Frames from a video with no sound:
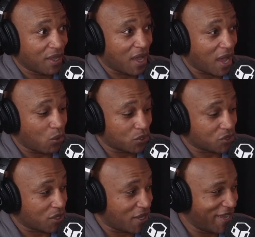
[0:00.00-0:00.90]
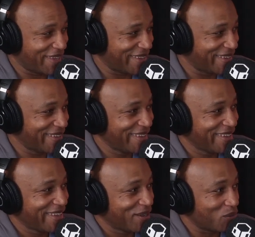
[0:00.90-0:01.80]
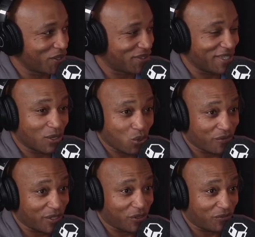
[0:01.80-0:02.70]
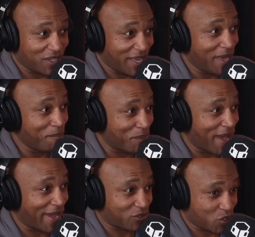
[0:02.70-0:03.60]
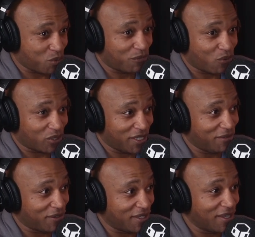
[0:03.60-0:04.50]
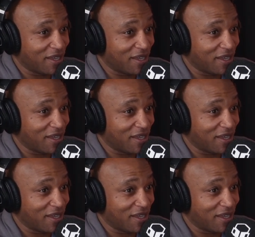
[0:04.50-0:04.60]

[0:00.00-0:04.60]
I was with the equivalent of the Impact just before leaving.